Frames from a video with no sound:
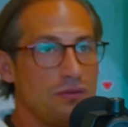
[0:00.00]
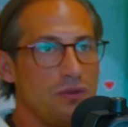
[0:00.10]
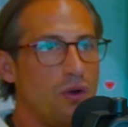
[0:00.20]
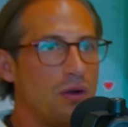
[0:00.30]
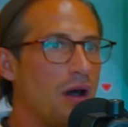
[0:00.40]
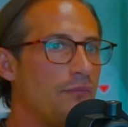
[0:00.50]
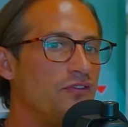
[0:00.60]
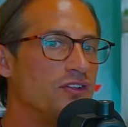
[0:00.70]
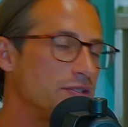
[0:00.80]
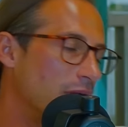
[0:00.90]
No,
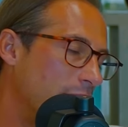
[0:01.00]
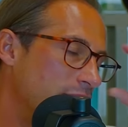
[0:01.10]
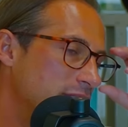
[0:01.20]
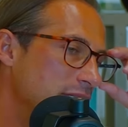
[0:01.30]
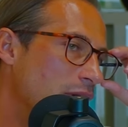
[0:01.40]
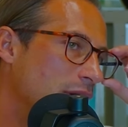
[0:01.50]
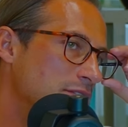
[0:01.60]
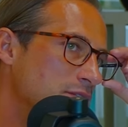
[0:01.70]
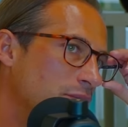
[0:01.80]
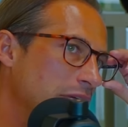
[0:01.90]
obviously not.
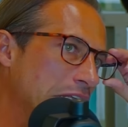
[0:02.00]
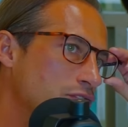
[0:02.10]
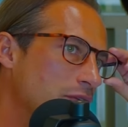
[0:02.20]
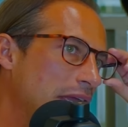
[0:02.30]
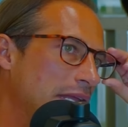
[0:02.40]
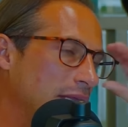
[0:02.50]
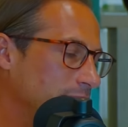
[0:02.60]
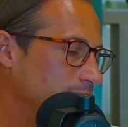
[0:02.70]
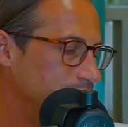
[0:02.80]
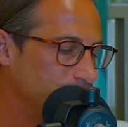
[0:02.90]
So in trading,
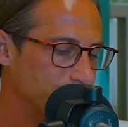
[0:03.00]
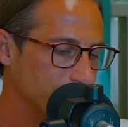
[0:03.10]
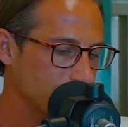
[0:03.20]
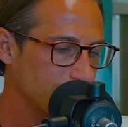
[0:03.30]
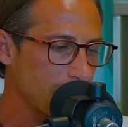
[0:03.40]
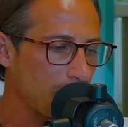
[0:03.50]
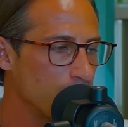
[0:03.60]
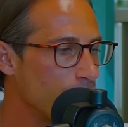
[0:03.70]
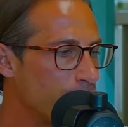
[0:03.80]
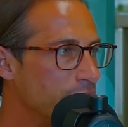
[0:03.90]

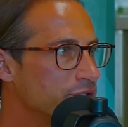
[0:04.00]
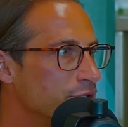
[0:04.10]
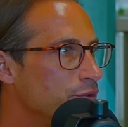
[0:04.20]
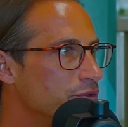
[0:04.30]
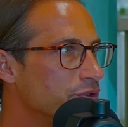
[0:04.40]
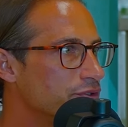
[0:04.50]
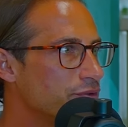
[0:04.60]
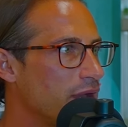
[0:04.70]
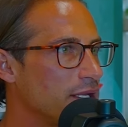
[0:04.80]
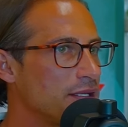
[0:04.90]
you have winners and losers,
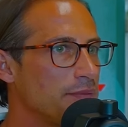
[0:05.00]
right?